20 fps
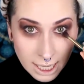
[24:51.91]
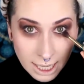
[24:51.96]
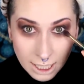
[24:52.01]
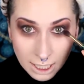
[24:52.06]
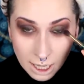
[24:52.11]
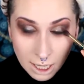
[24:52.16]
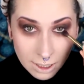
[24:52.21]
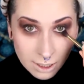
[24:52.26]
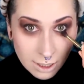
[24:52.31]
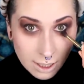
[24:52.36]

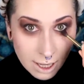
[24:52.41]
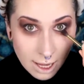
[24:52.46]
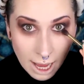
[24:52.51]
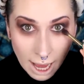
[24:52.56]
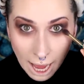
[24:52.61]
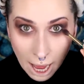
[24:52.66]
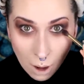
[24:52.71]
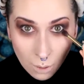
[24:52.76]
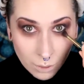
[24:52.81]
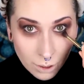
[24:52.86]
in the
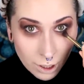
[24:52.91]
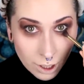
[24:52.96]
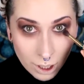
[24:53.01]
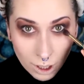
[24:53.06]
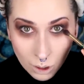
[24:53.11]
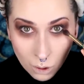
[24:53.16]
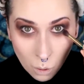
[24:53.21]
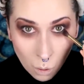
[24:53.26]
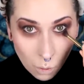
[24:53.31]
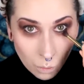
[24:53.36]

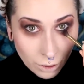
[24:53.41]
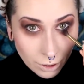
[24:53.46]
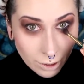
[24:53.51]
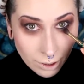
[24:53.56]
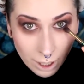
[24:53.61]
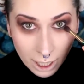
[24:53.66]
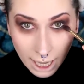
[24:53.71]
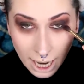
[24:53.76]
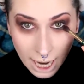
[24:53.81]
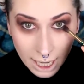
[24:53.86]
outer
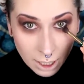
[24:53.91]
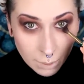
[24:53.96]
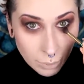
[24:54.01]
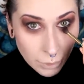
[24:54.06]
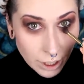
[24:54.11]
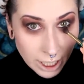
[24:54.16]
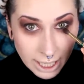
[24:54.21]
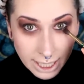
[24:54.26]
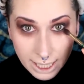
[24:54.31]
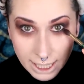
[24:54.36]
corner and kind of
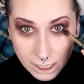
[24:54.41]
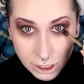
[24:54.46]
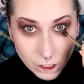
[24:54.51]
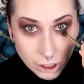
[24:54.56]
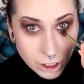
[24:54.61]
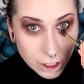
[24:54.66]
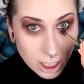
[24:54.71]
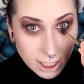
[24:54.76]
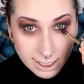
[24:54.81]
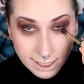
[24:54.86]
bring it in
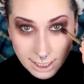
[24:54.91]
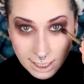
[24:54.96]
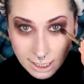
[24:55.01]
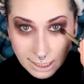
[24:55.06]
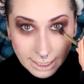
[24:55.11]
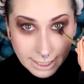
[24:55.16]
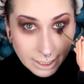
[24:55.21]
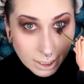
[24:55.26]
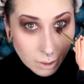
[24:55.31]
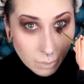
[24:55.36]
just a
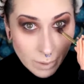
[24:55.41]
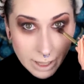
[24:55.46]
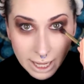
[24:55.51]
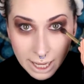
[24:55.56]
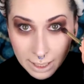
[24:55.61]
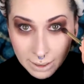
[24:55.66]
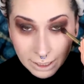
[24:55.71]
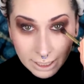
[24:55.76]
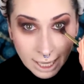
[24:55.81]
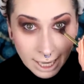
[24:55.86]
little bit,